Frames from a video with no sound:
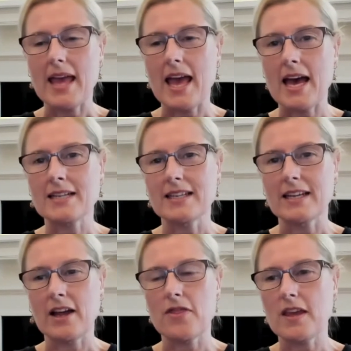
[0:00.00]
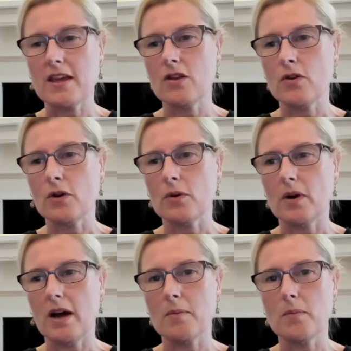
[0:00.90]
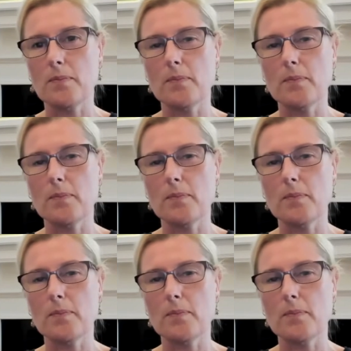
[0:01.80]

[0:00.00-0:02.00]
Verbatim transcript: And, and I think, you know, I'm,